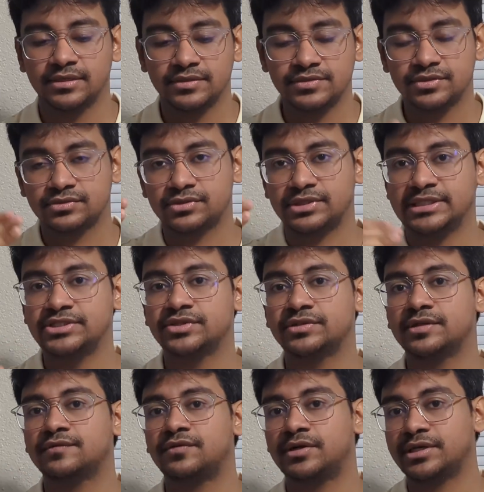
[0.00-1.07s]
So in
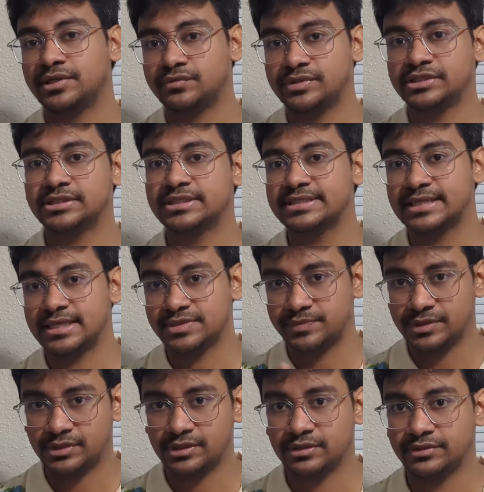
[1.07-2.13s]
total 40 questions, as
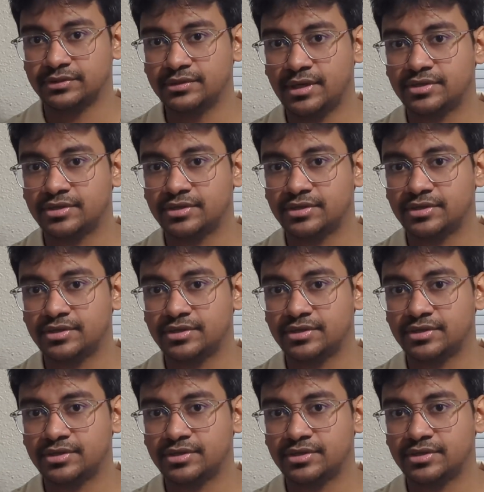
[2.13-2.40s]
we all know.